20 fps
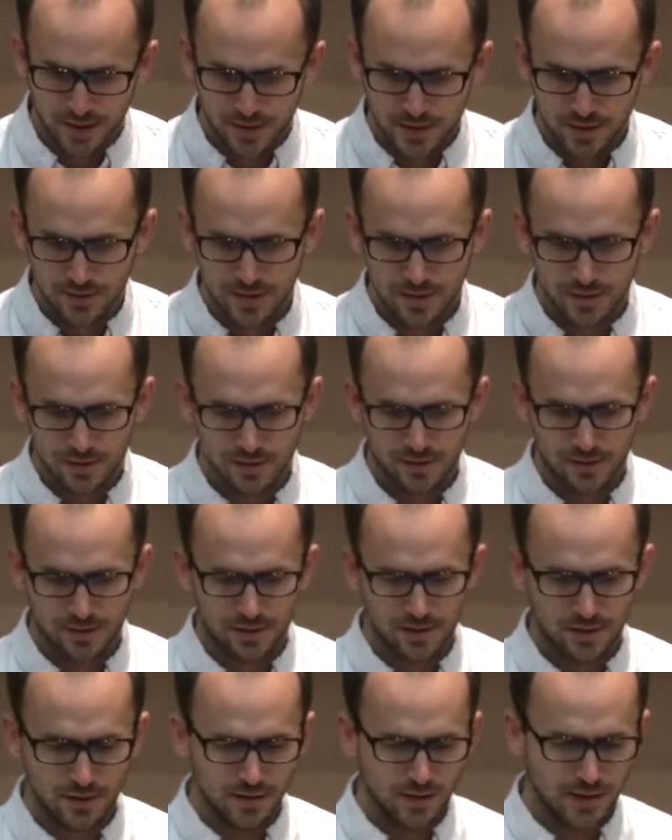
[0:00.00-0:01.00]
So
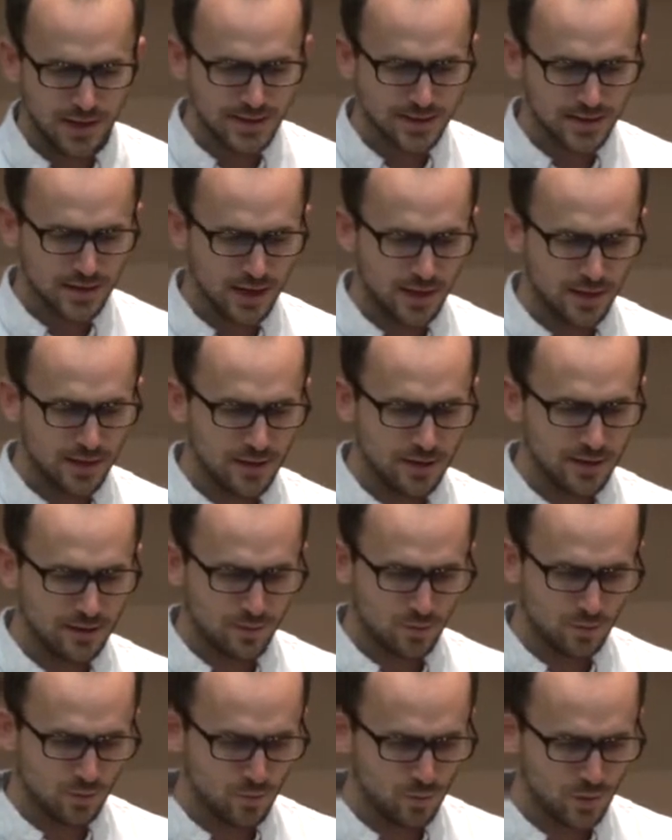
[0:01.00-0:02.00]
that's kind of
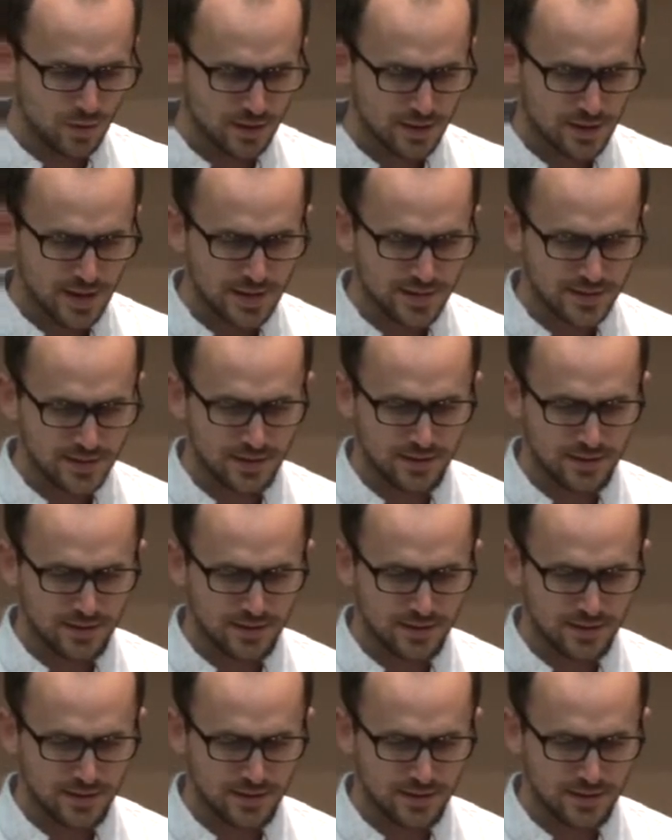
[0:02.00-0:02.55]
the one class.